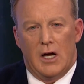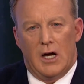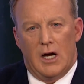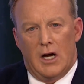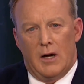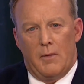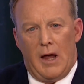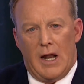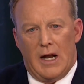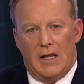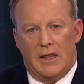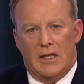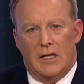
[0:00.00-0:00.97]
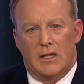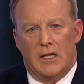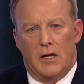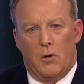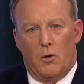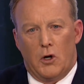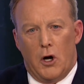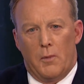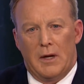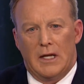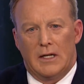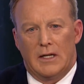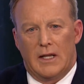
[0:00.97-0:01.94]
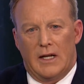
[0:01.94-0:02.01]
And I think that
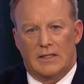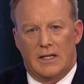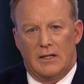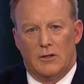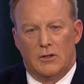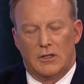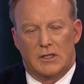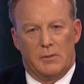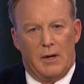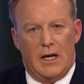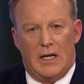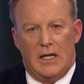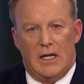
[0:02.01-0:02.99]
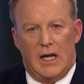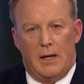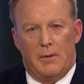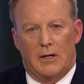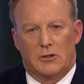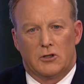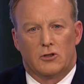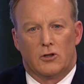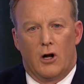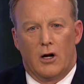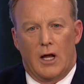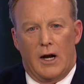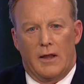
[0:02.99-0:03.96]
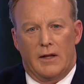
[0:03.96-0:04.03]
going into that St. Louis debate, he came out
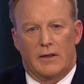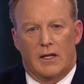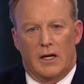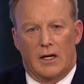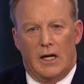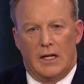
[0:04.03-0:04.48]
strong out of that thing.